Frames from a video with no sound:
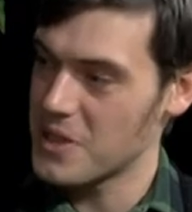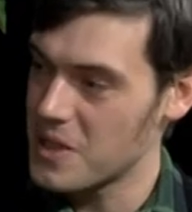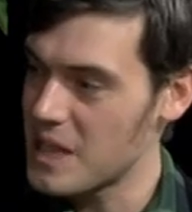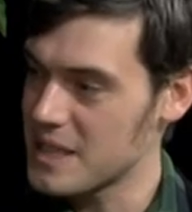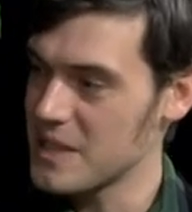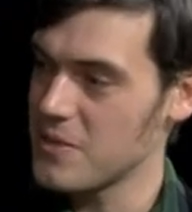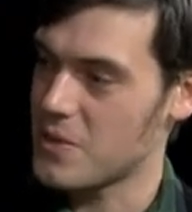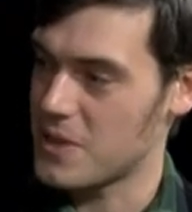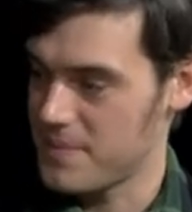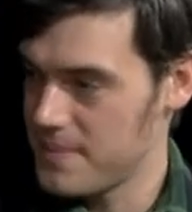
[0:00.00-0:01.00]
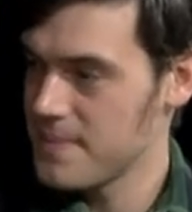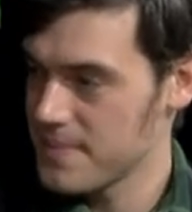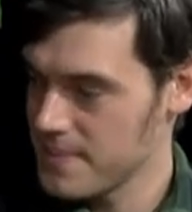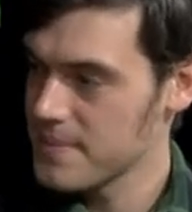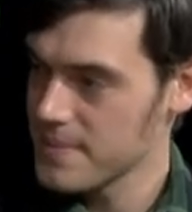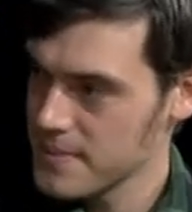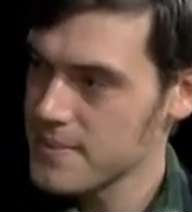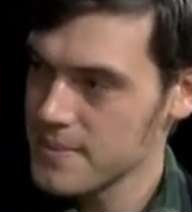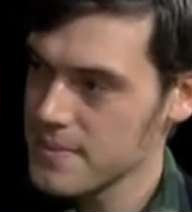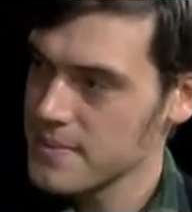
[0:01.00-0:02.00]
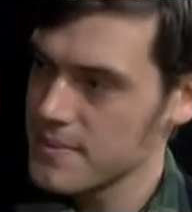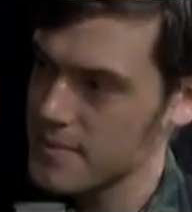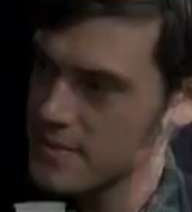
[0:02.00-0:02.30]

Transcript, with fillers: the collective, or? Yeah, it, it actually